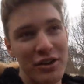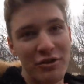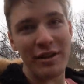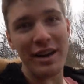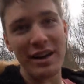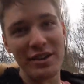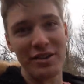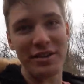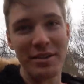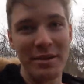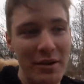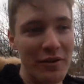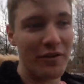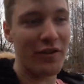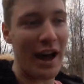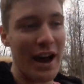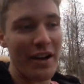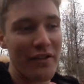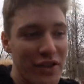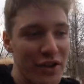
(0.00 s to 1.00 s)
degrees or something,
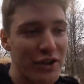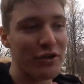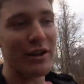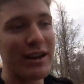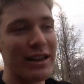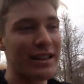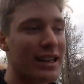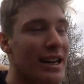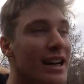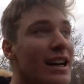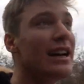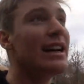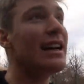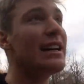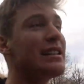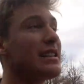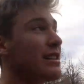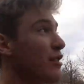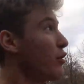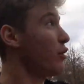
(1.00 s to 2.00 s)
5 degrees.
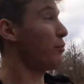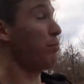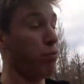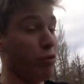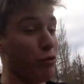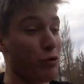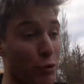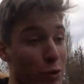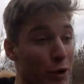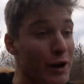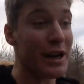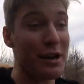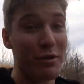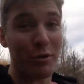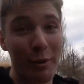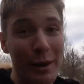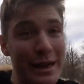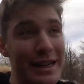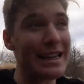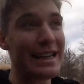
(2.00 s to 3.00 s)
It's pretty
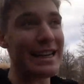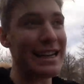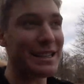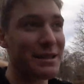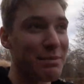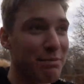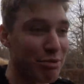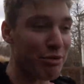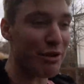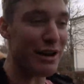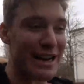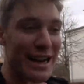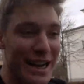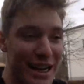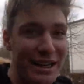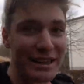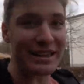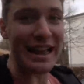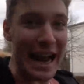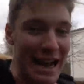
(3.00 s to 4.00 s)
windy, it's
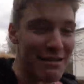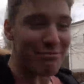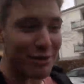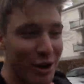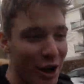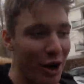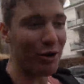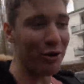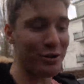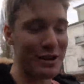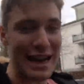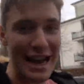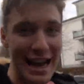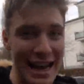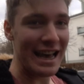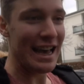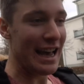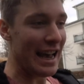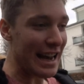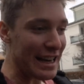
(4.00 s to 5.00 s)
pretty damn cold,
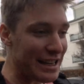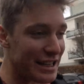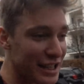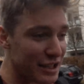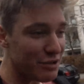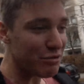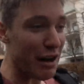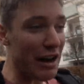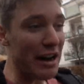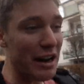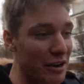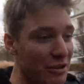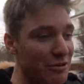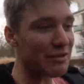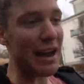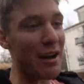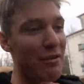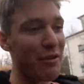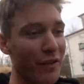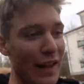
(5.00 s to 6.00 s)
yeah. And she's running
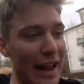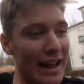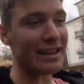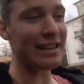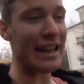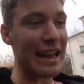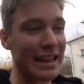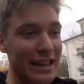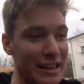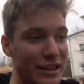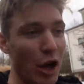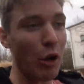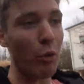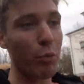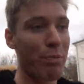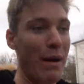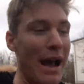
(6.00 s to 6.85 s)
around with that, like no